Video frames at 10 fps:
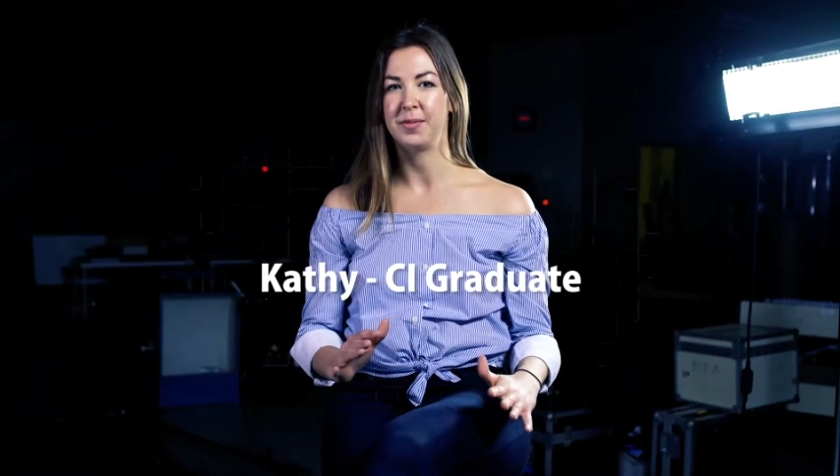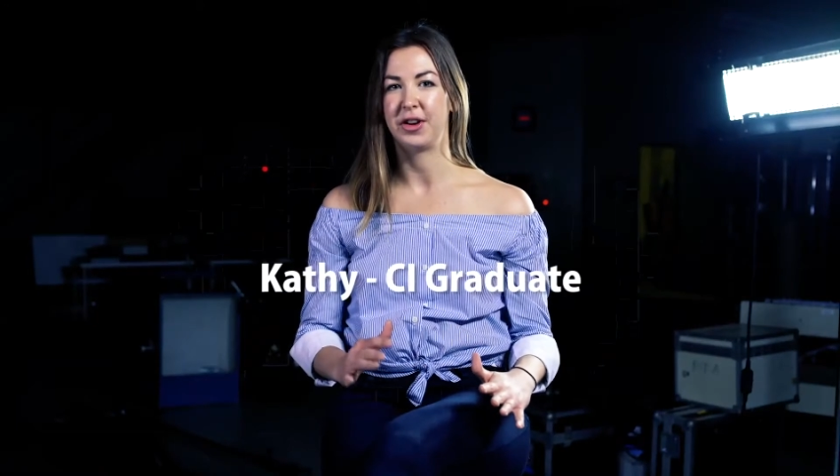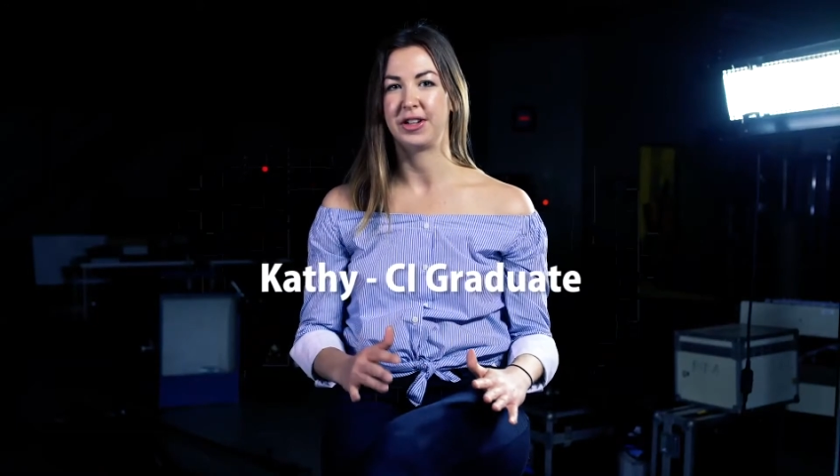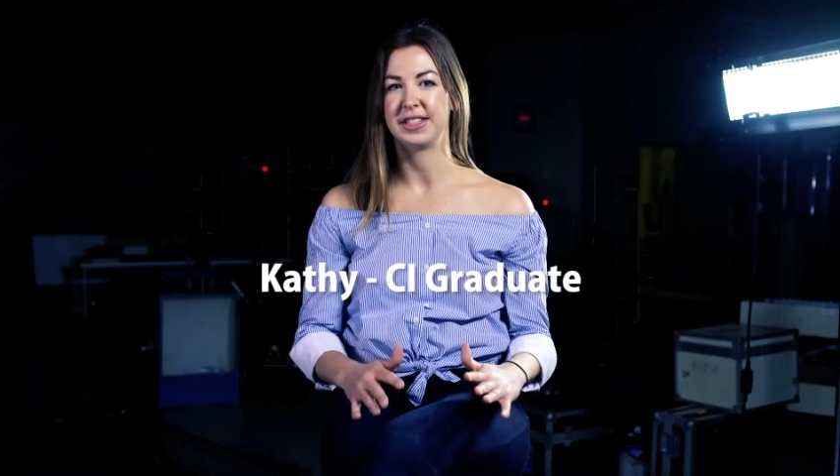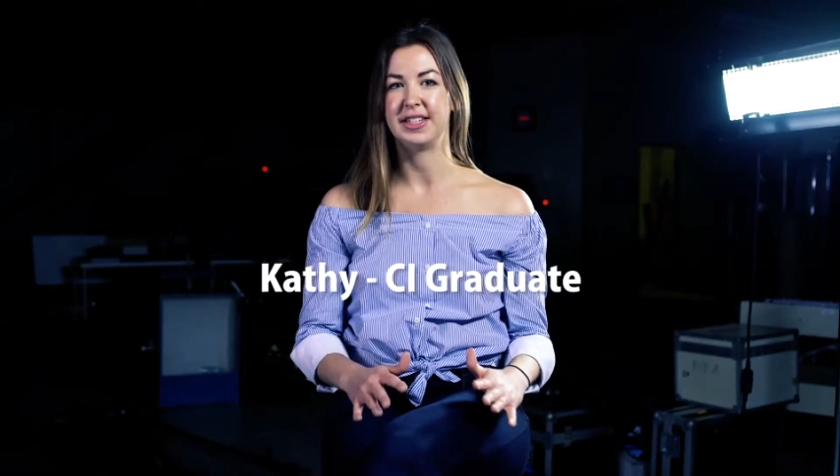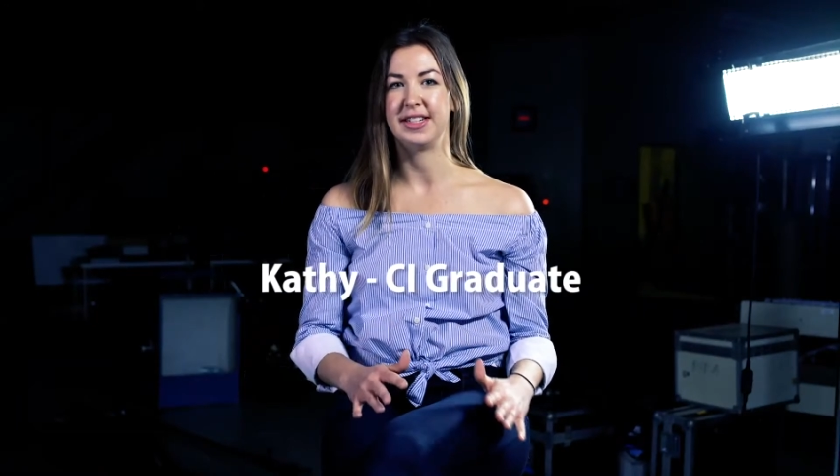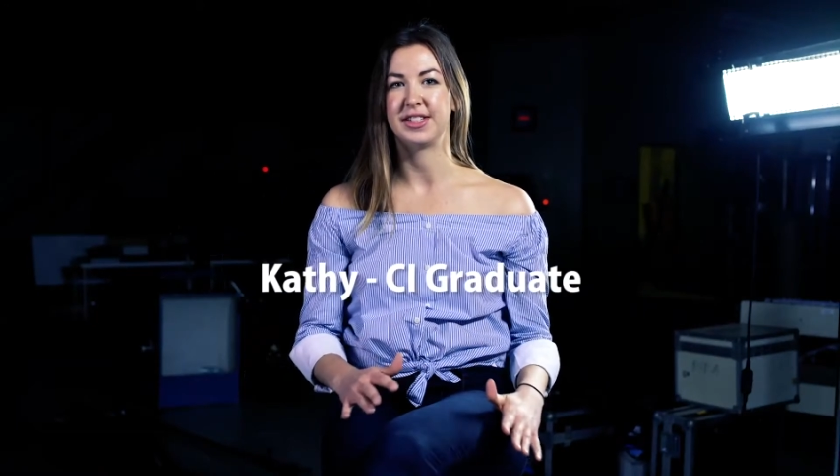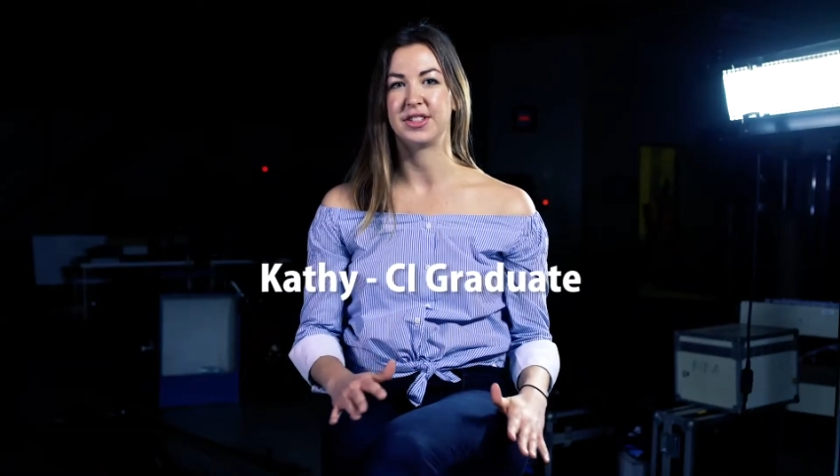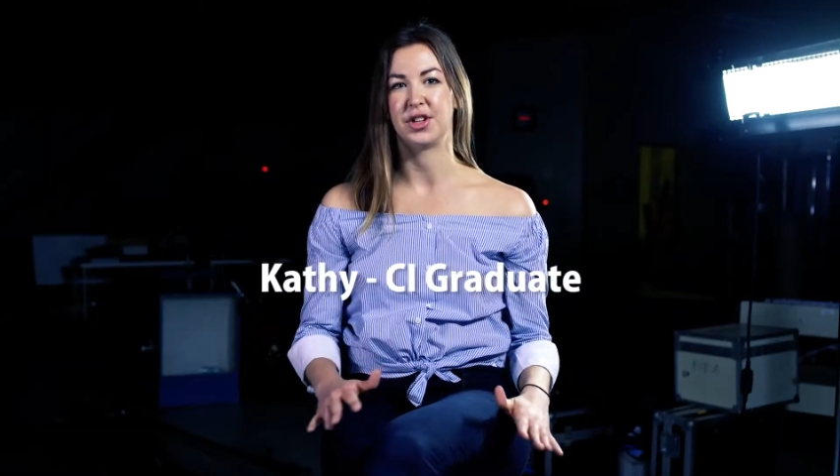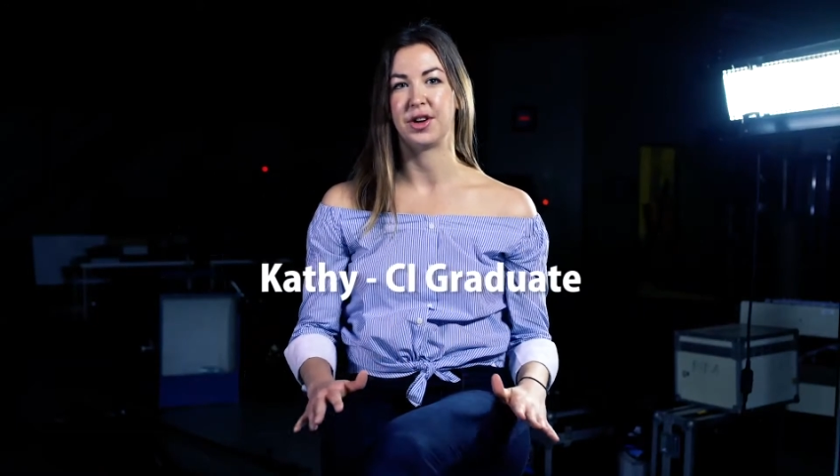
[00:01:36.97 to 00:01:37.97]
I'm going to need
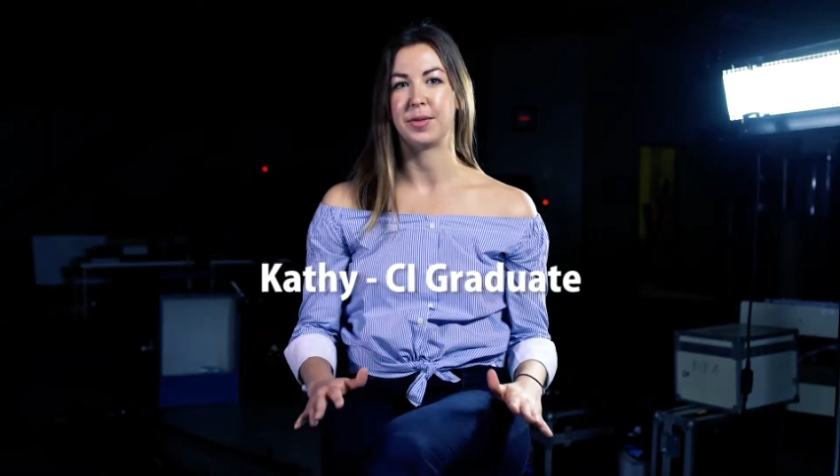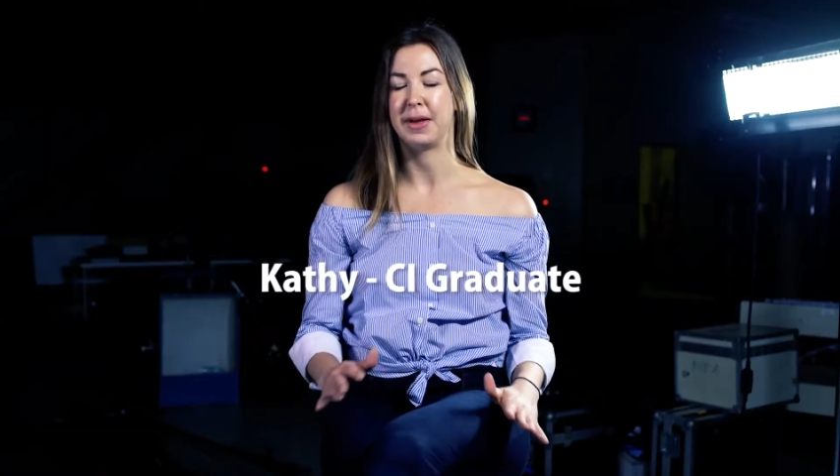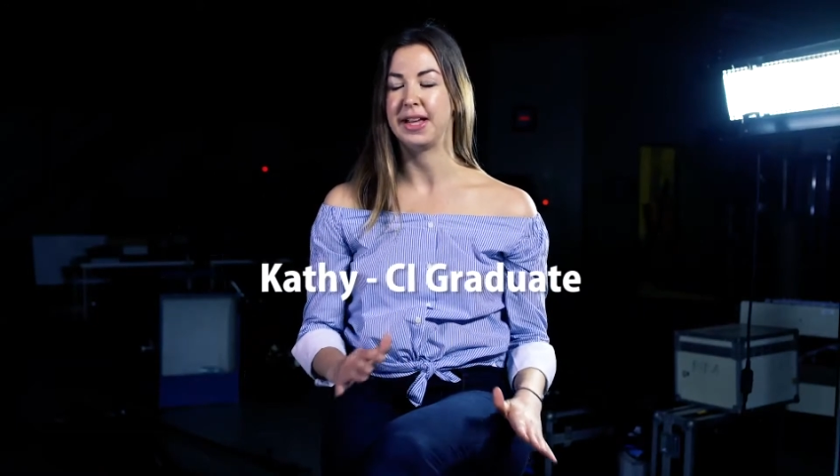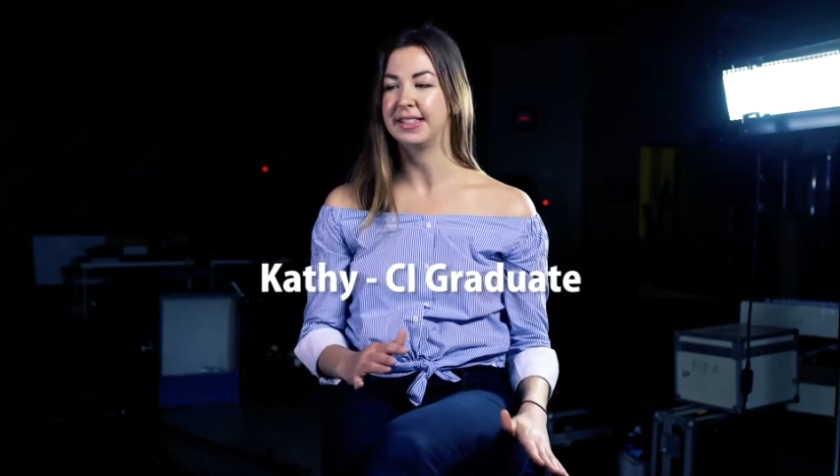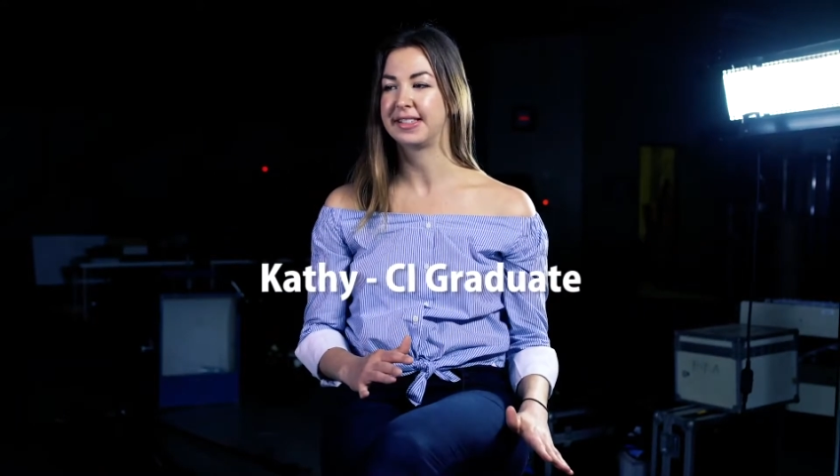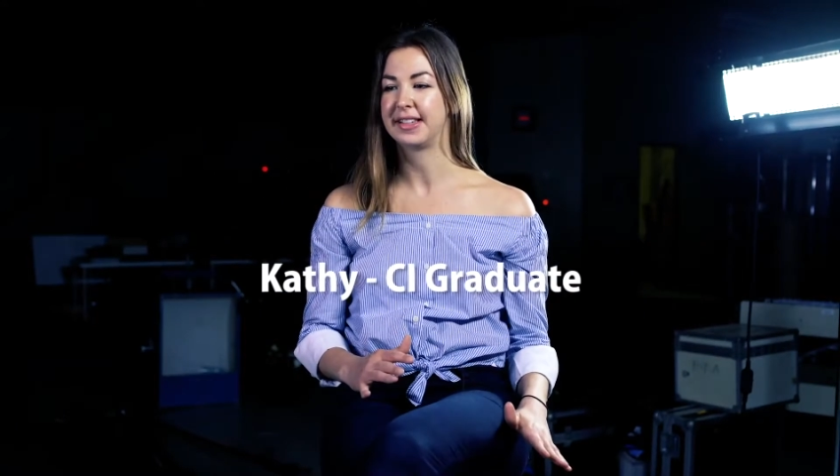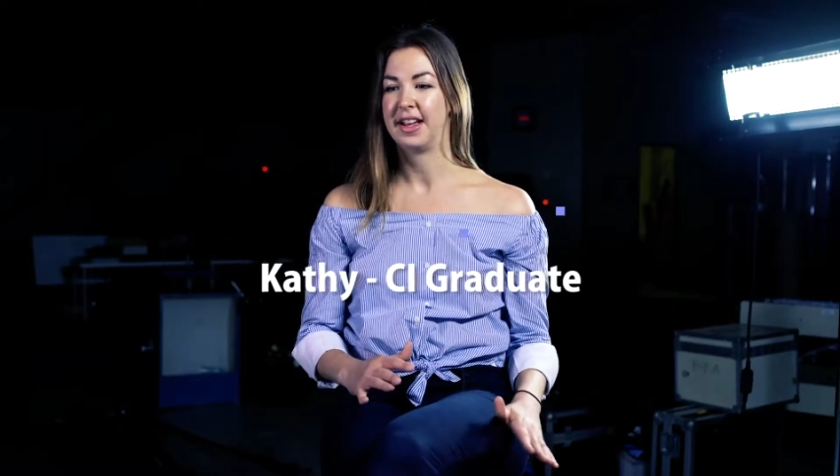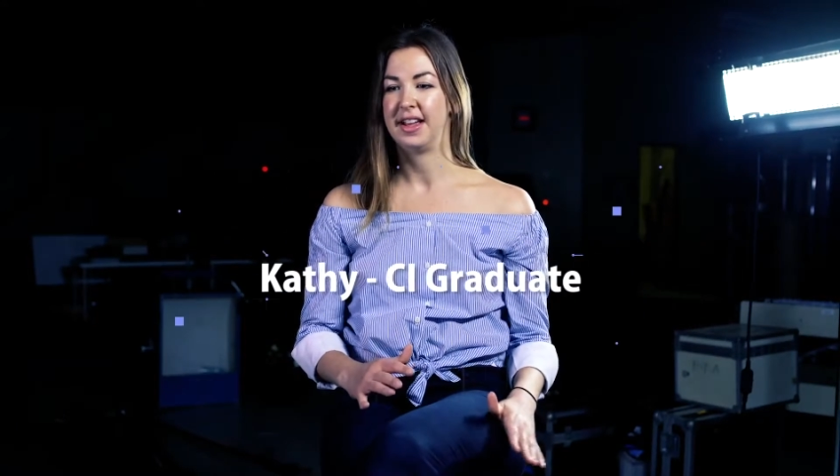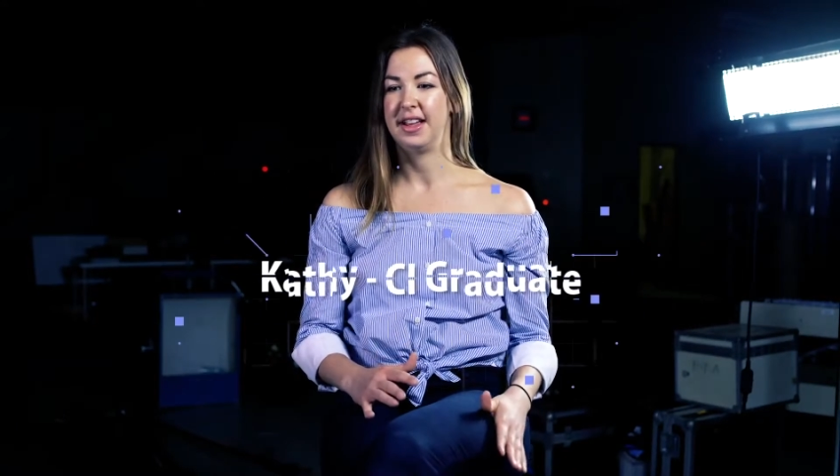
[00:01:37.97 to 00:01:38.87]
a strong base